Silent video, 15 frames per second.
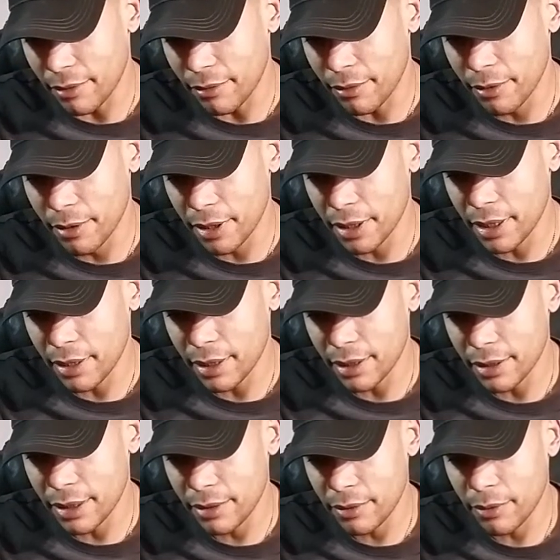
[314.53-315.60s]

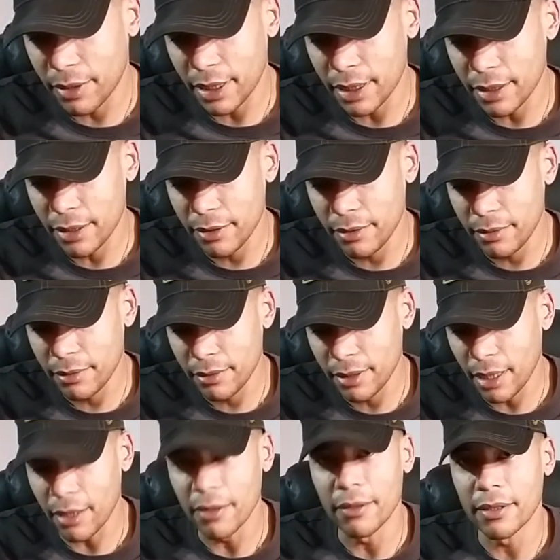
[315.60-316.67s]
Ruger 22?
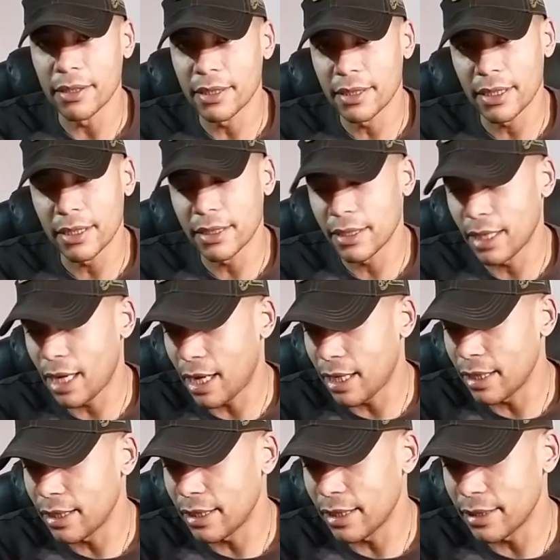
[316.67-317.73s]
No, it's
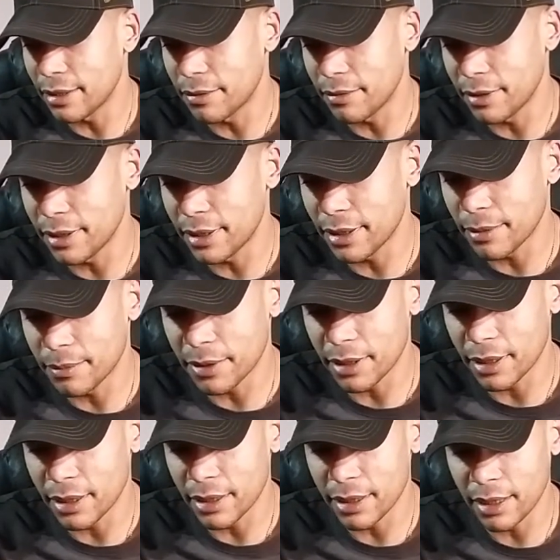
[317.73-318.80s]
not. This was
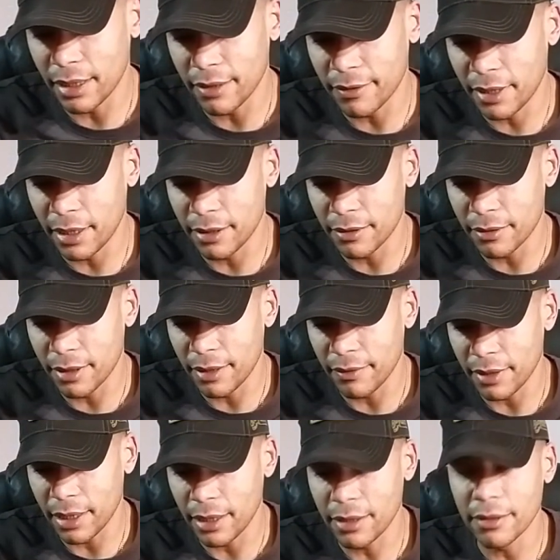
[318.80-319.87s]
something to see if kids were
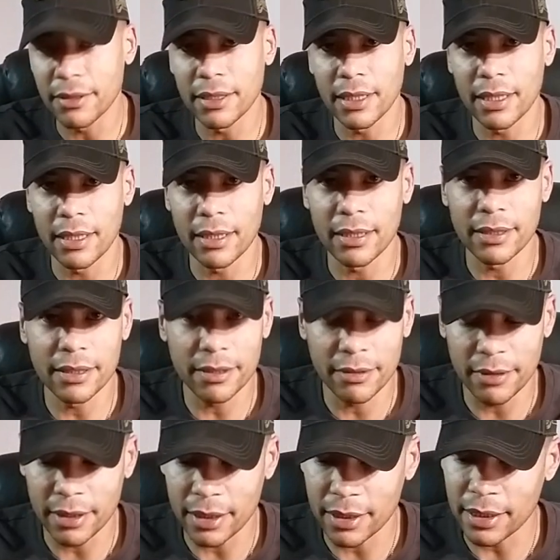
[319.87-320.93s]
even interested in
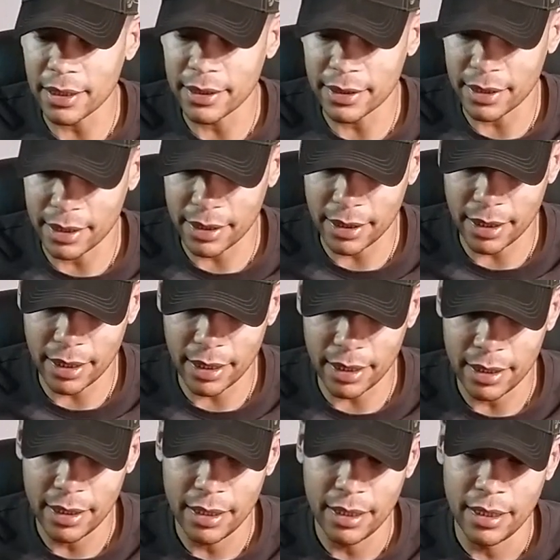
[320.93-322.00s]
shooting, things like that.